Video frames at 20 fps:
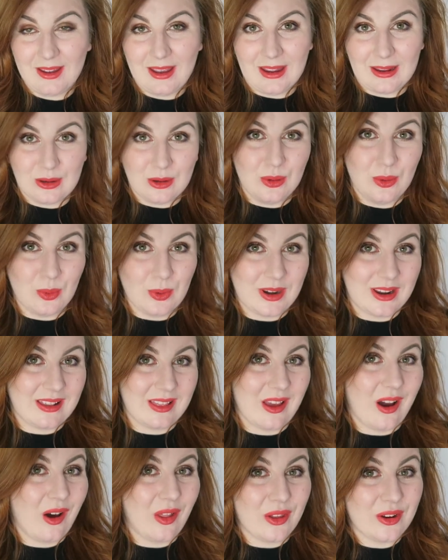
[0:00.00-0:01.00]

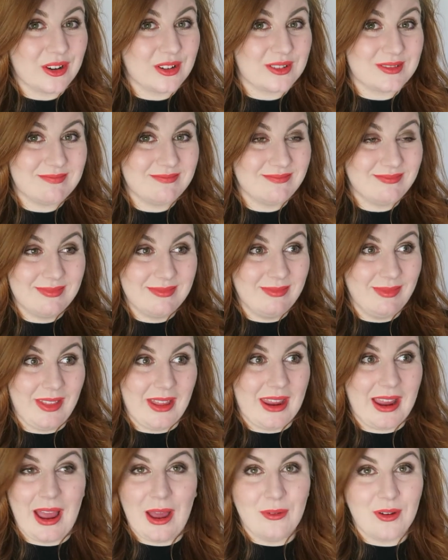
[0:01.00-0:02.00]
ignoring the other,
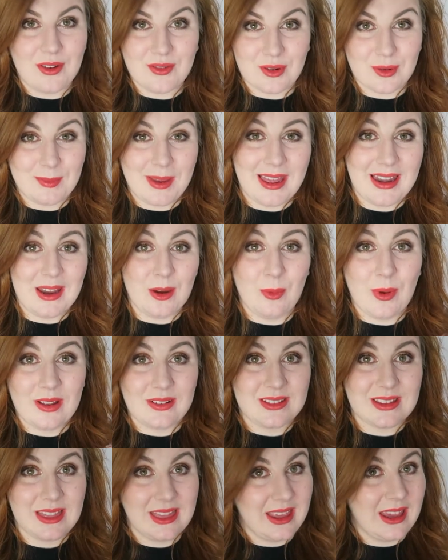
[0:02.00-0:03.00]
like, however many,
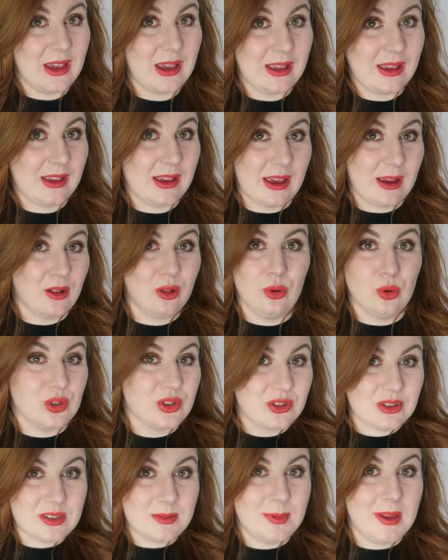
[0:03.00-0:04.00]
whilst they get
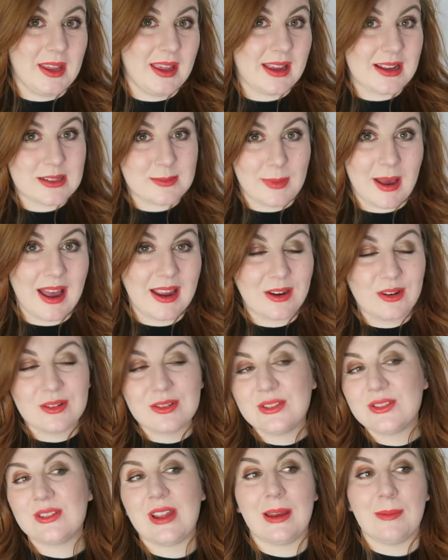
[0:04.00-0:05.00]
closer to being
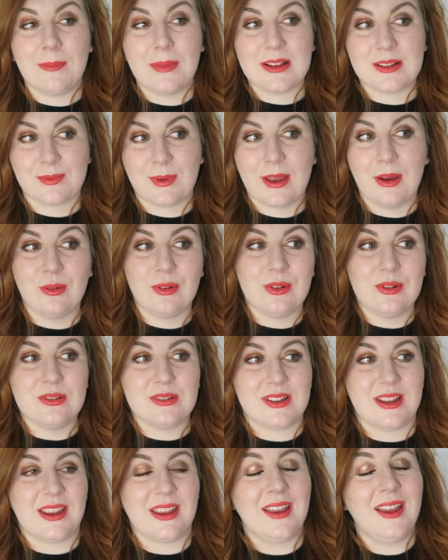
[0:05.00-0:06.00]
expired? I may as well
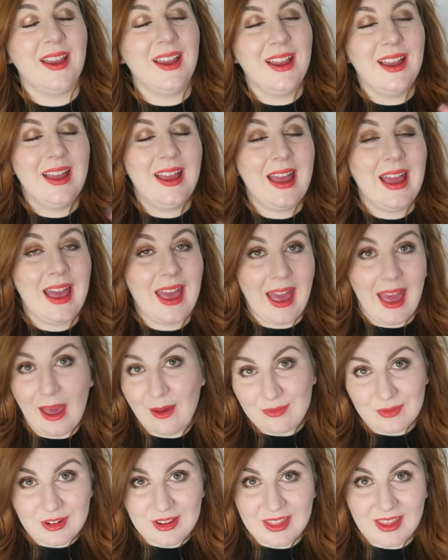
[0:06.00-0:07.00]
using
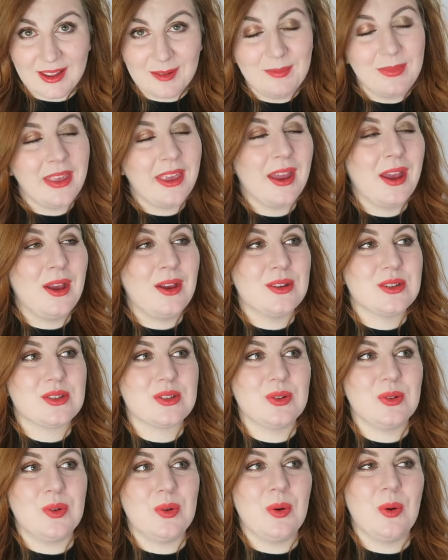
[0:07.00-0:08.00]
everything.
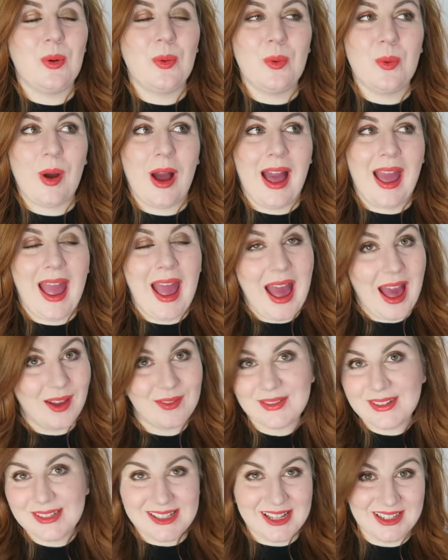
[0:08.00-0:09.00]
So I
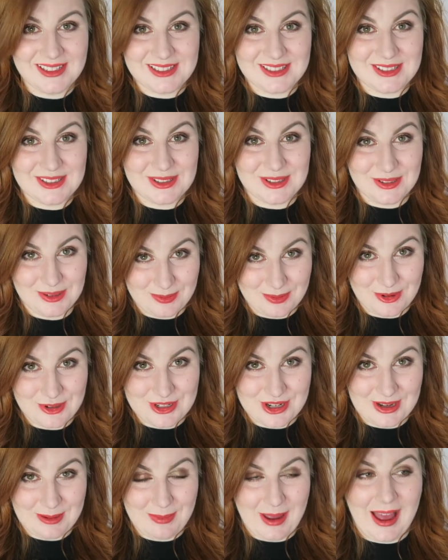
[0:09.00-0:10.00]
have decided to do a
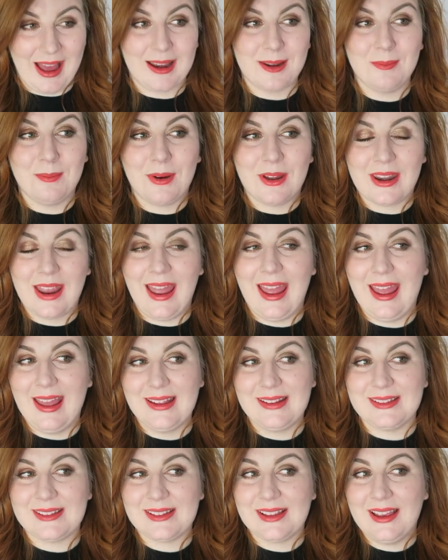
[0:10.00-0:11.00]
project pan, but it
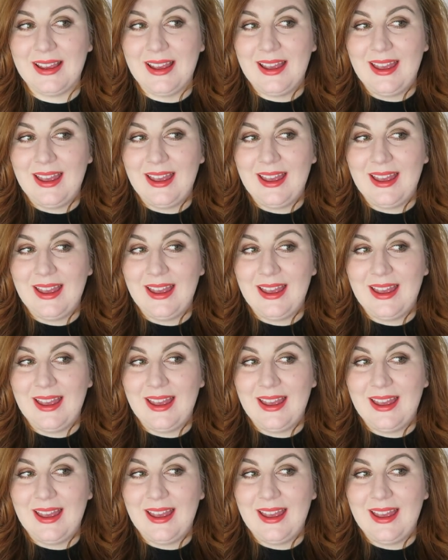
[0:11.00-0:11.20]
is